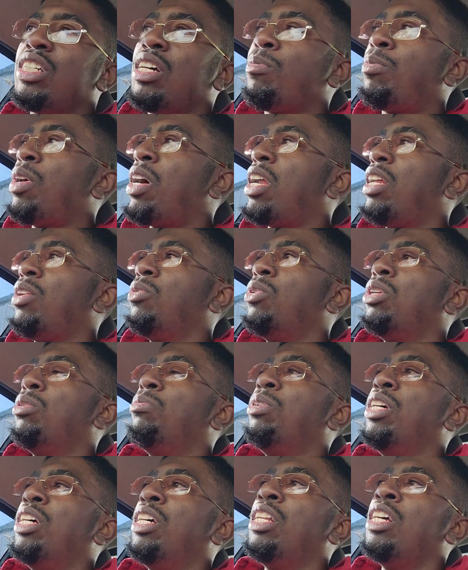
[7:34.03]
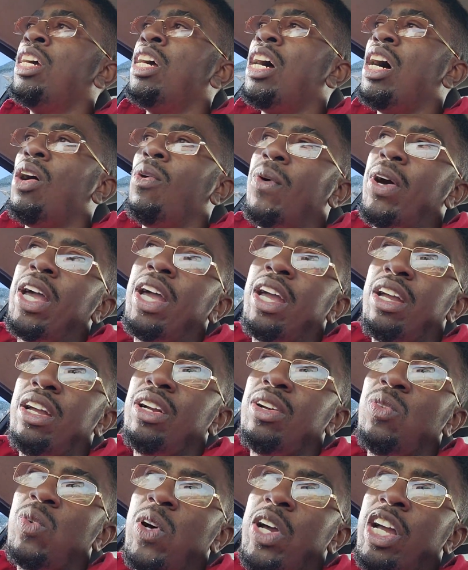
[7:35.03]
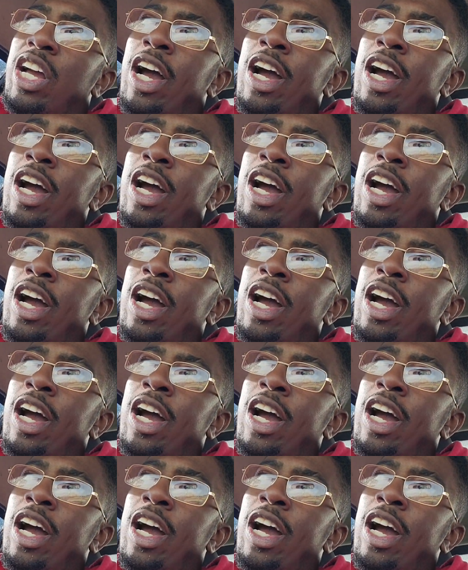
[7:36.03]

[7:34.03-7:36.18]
I probably would have been a way